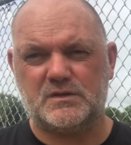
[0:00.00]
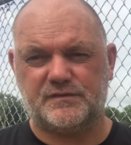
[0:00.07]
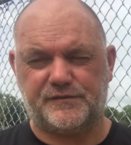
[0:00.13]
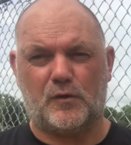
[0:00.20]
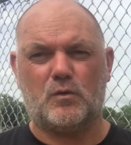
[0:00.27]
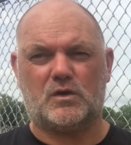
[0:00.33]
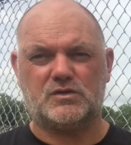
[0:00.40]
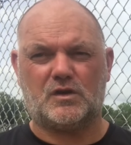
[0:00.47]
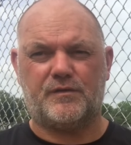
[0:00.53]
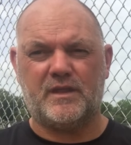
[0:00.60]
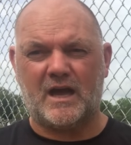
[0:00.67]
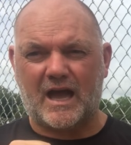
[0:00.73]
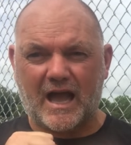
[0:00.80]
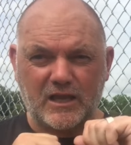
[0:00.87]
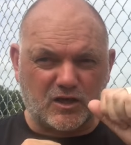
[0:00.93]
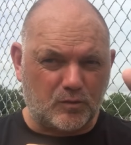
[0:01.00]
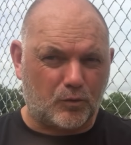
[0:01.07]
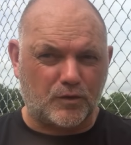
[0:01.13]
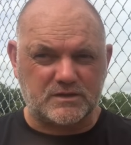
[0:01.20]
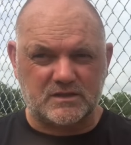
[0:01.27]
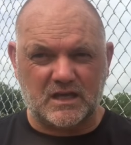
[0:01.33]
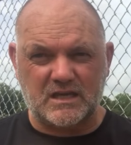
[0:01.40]
focus on their eye
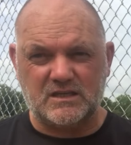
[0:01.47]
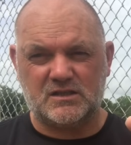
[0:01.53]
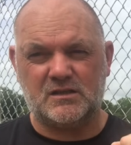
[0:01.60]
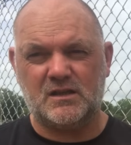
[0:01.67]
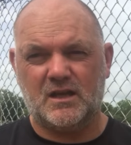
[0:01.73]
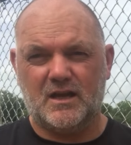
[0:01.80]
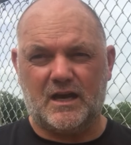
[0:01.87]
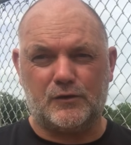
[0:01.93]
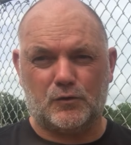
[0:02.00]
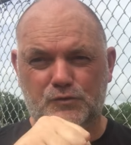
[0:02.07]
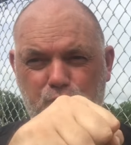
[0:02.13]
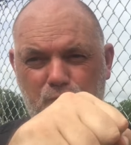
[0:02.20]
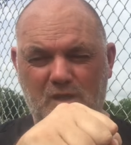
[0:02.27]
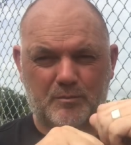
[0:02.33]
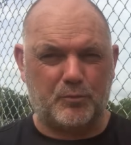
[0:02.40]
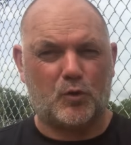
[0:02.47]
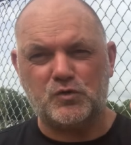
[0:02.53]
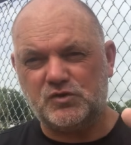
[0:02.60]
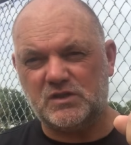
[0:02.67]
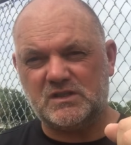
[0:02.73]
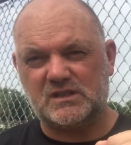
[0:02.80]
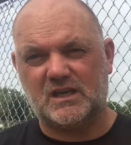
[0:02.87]
coordination and also their
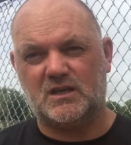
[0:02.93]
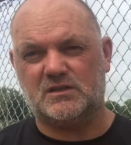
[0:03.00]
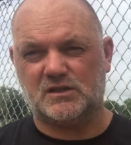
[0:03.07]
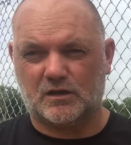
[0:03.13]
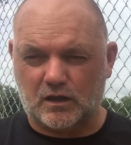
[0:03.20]
punching skills.